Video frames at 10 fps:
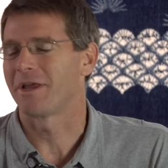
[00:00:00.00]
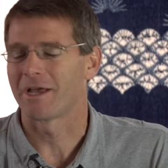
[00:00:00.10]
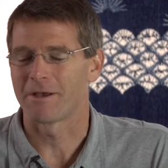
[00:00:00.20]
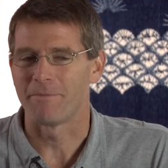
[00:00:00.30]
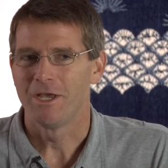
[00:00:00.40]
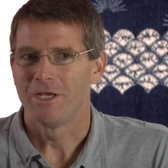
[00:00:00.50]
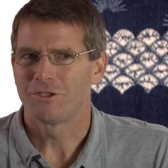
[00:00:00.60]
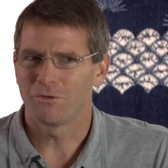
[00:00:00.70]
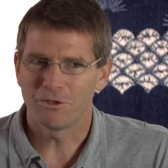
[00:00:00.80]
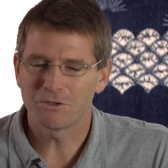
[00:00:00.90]
Um,
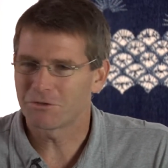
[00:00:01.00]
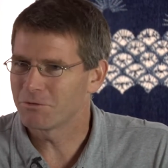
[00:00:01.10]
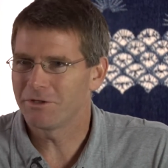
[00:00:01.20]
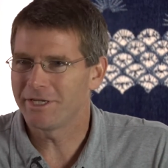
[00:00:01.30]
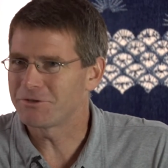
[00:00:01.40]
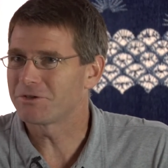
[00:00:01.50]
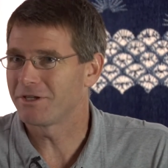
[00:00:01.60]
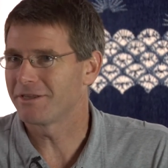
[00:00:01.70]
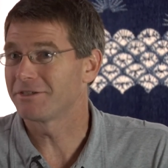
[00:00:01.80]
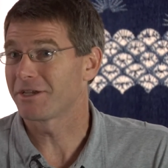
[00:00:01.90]
so, those are really
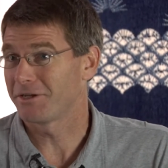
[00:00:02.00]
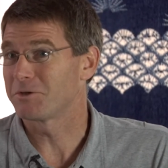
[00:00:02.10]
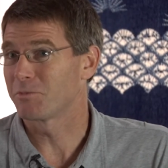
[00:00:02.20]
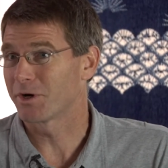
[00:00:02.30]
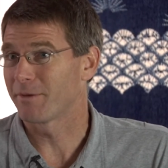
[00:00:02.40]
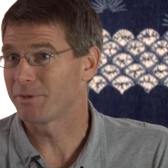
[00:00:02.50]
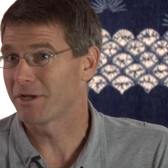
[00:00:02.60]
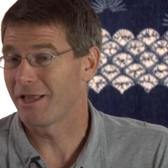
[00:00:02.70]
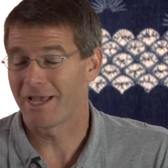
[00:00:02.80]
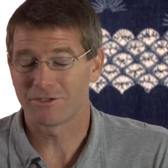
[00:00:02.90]
interesting things I think to bring up in
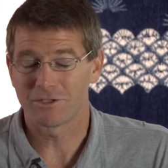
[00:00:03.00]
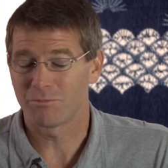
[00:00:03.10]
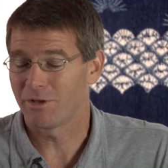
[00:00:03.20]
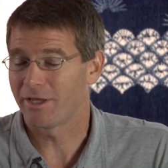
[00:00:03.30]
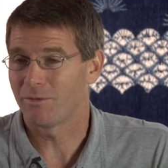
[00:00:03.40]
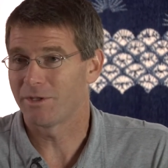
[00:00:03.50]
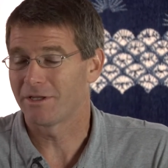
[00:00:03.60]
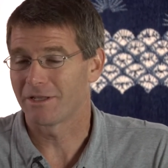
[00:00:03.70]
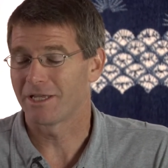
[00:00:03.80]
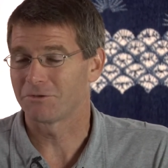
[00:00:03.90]
class and to play with
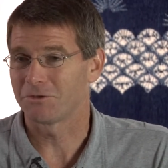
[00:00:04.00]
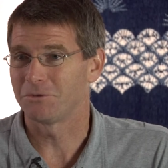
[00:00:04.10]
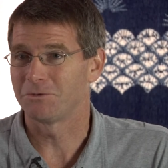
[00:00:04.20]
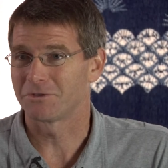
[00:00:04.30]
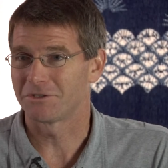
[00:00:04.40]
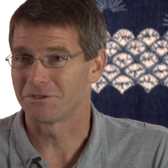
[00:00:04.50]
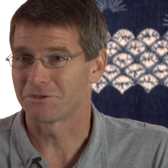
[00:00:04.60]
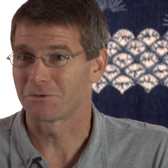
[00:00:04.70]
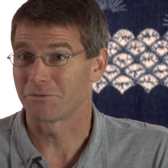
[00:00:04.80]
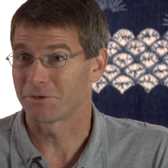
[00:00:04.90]
and allow students to
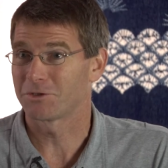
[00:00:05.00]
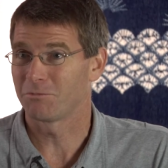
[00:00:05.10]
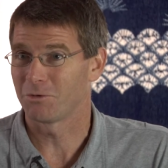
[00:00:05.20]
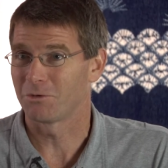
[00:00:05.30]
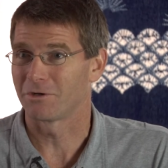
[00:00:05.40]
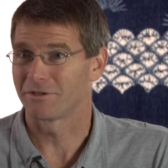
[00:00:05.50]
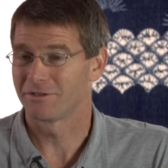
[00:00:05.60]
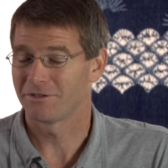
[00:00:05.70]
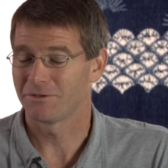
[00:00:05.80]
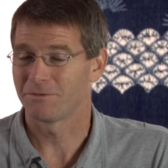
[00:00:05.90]
sort of explore
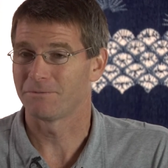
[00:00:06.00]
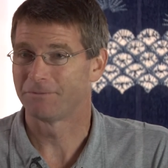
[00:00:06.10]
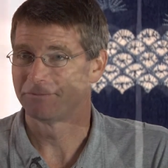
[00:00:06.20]
too.